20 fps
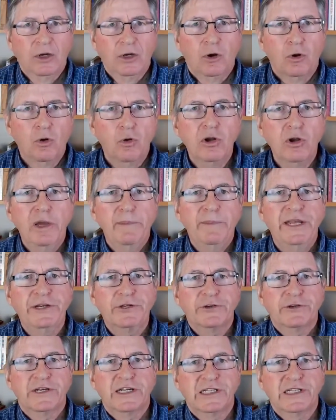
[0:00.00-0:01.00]
All I'm
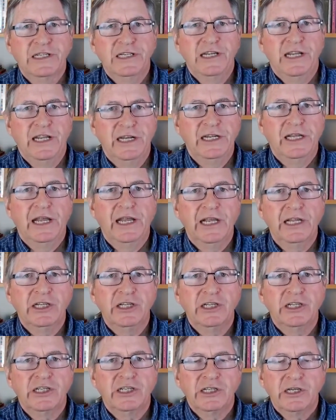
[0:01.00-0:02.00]
interested in
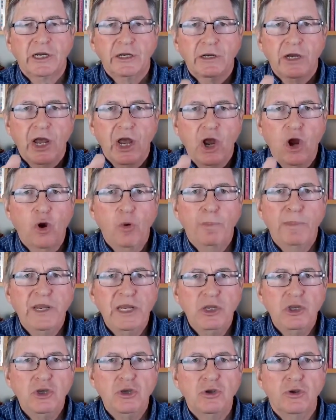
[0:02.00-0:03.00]
is
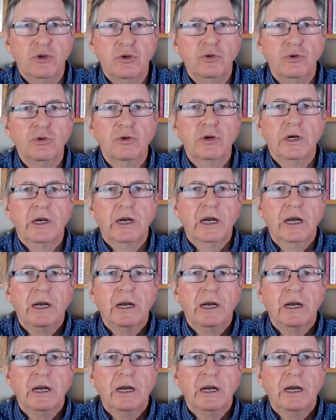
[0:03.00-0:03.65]
helping you